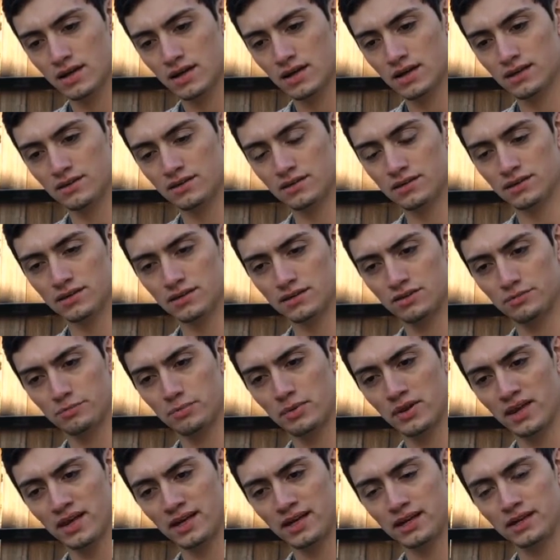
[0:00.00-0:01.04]
And then there's
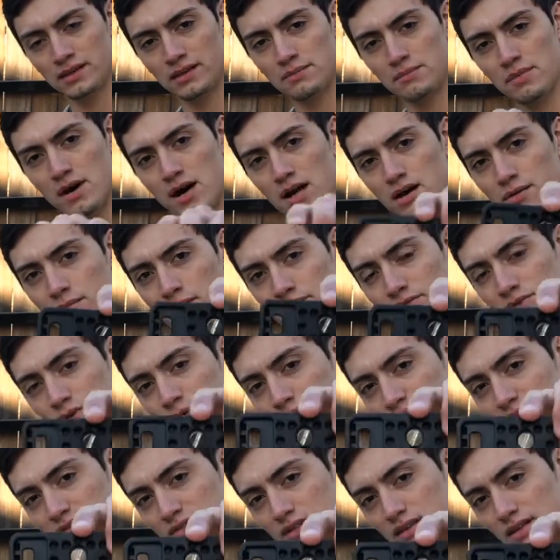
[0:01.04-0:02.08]
plenty on the bottom, if you
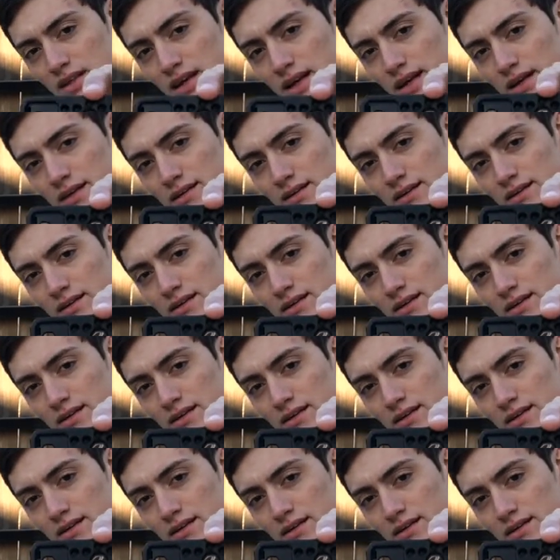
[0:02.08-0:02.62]
can see that,